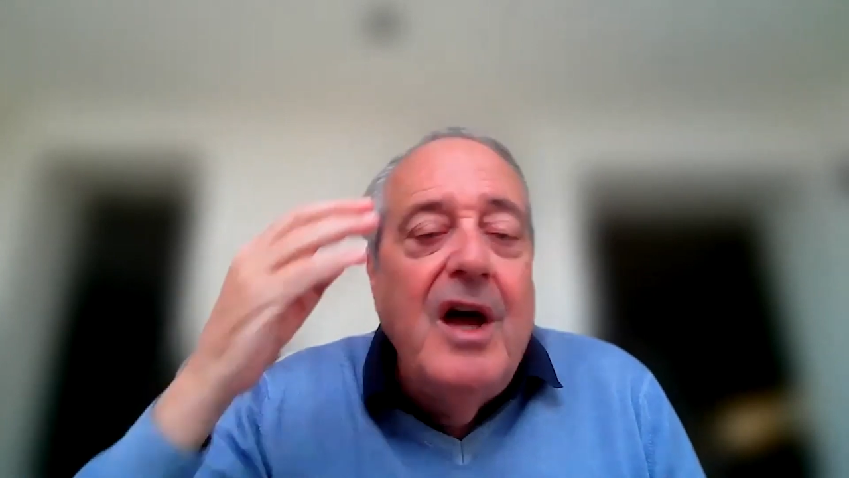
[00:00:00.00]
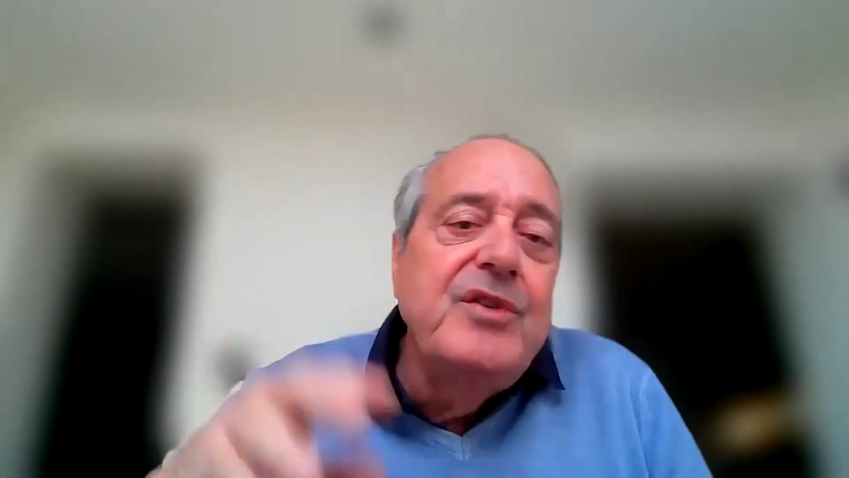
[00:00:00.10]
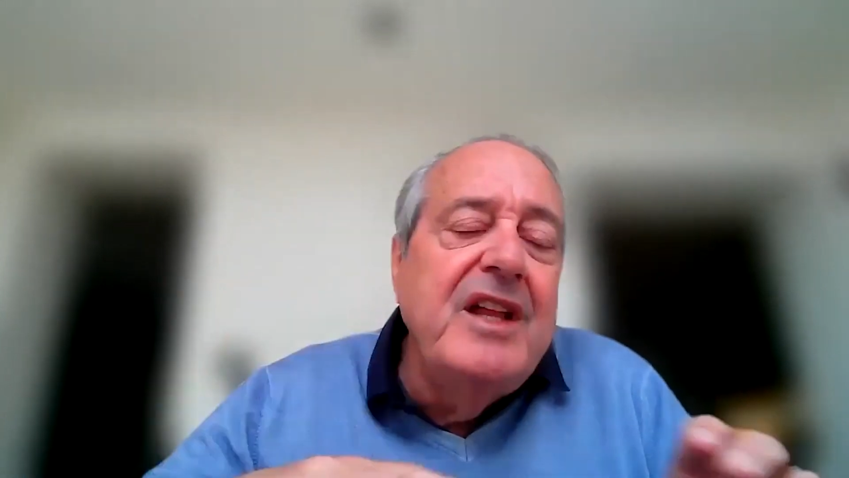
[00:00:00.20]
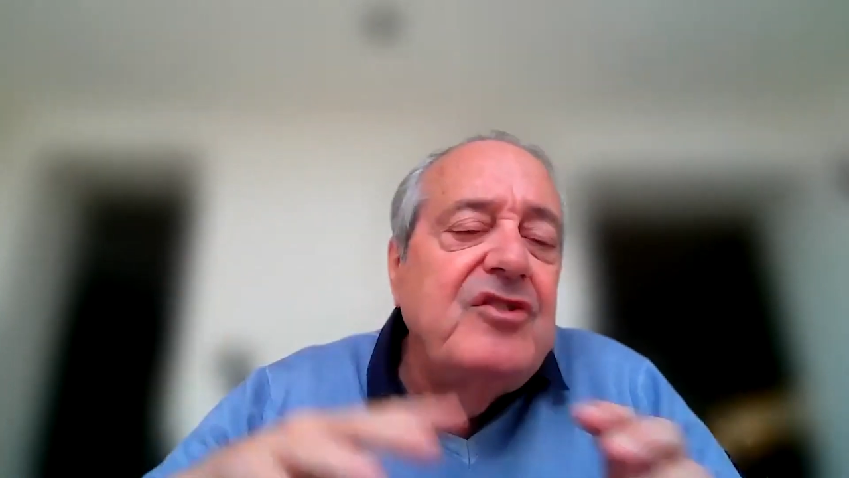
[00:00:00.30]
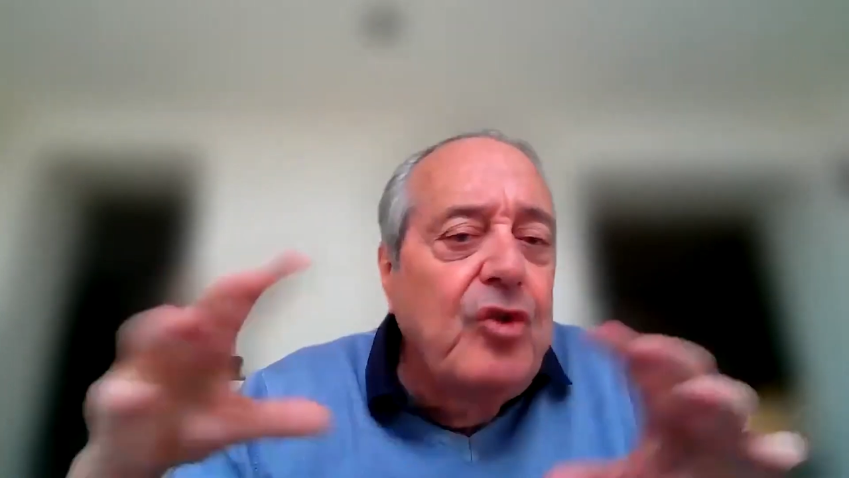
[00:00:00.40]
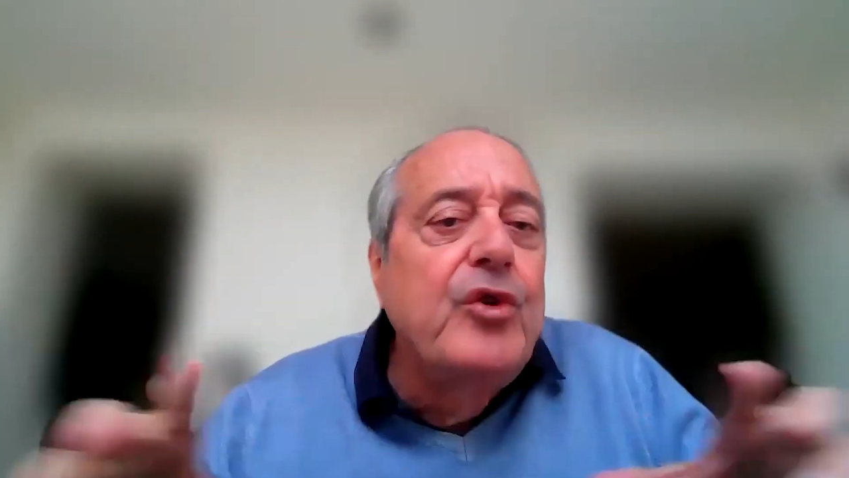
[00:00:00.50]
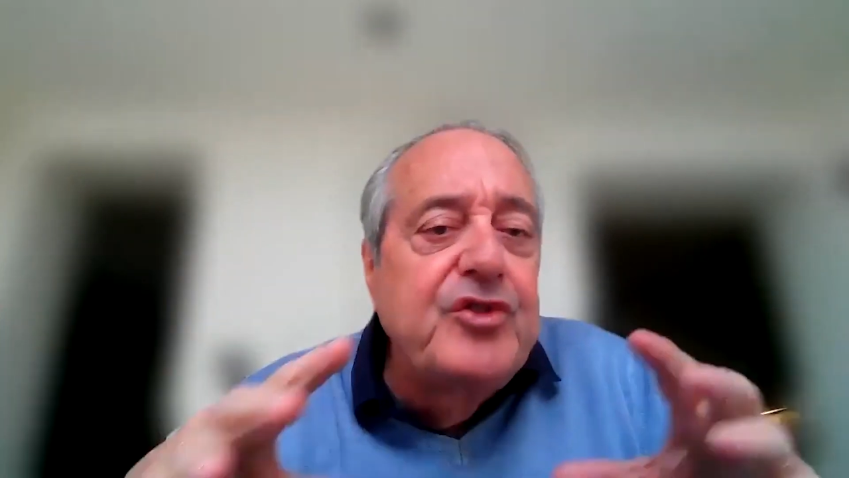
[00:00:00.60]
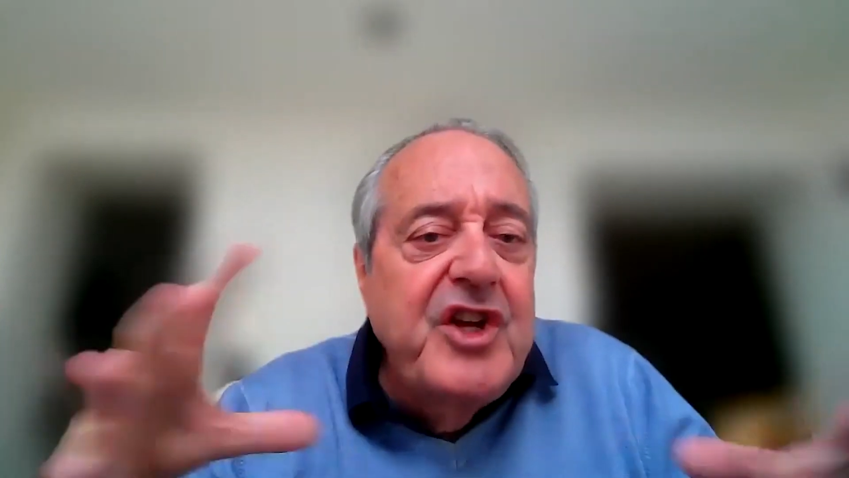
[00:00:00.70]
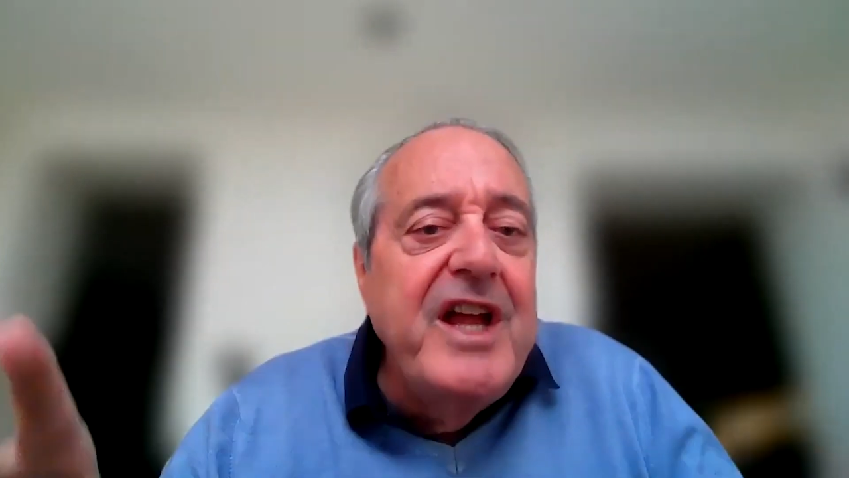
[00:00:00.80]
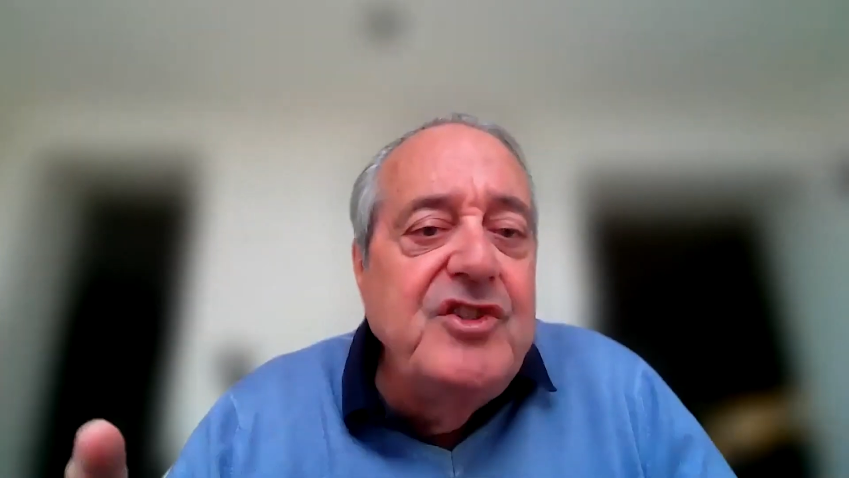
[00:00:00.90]
Now that's
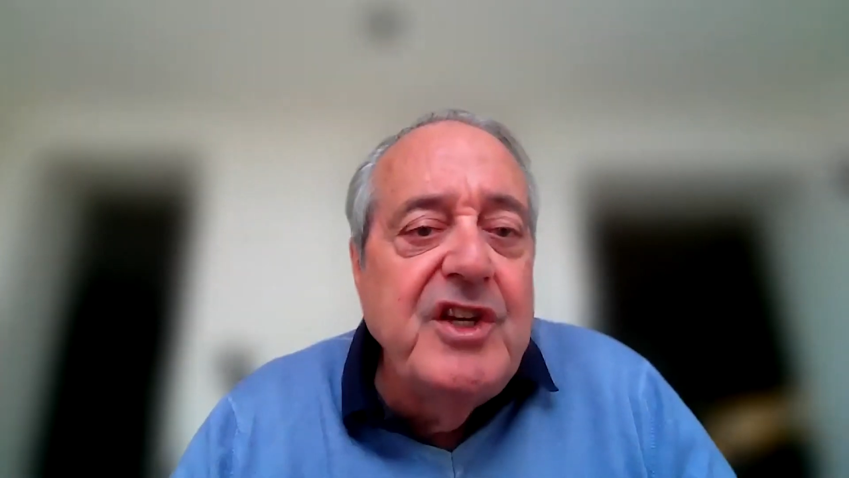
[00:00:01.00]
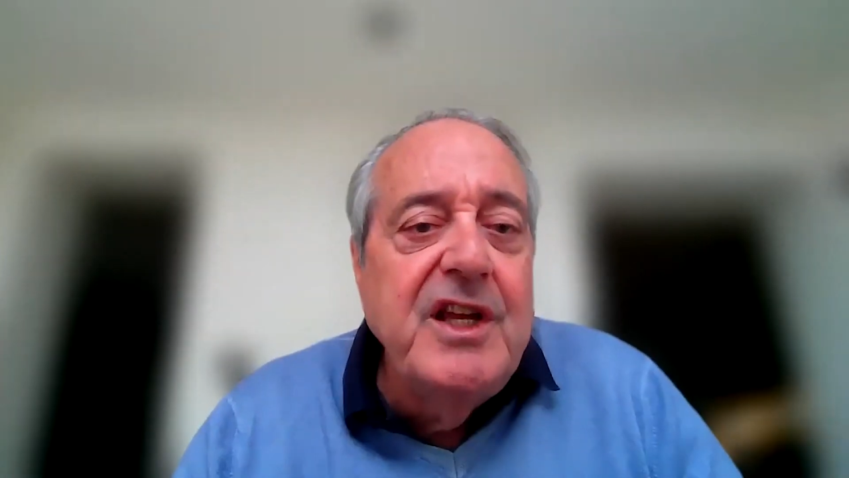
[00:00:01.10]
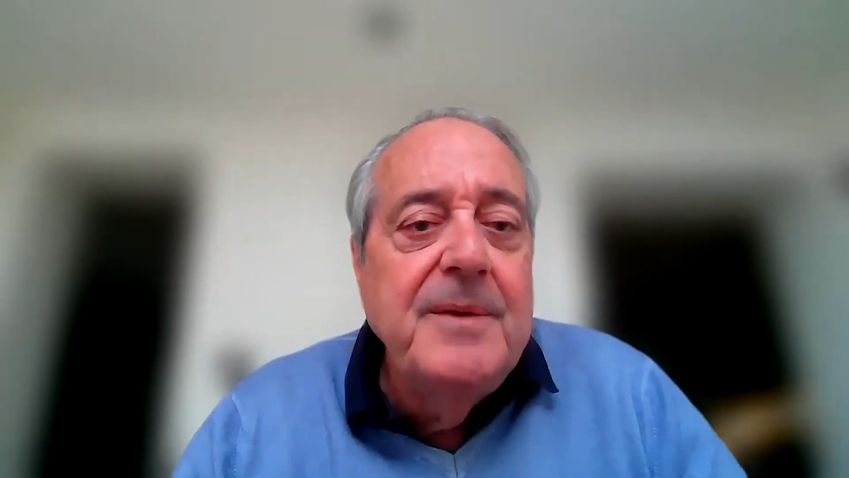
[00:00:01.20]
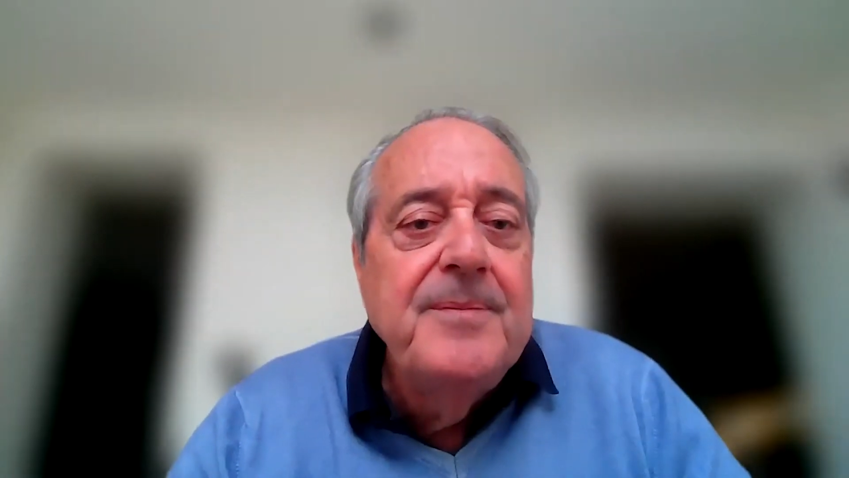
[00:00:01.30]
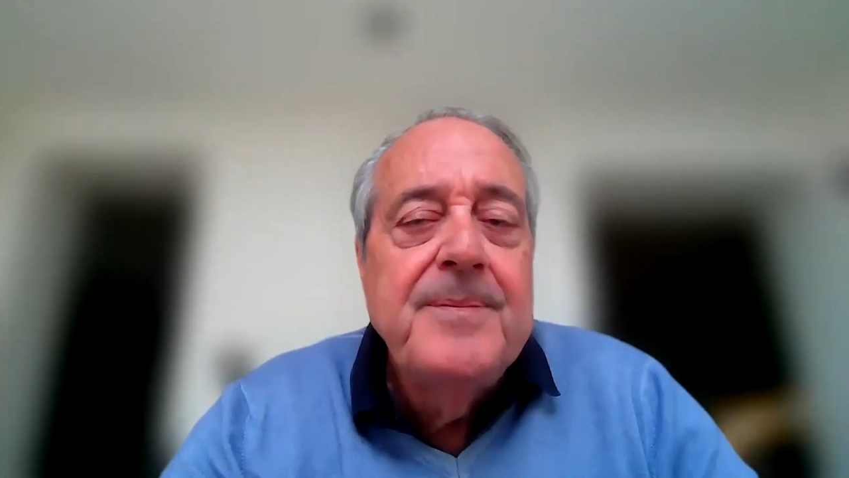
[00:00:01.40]
all changing,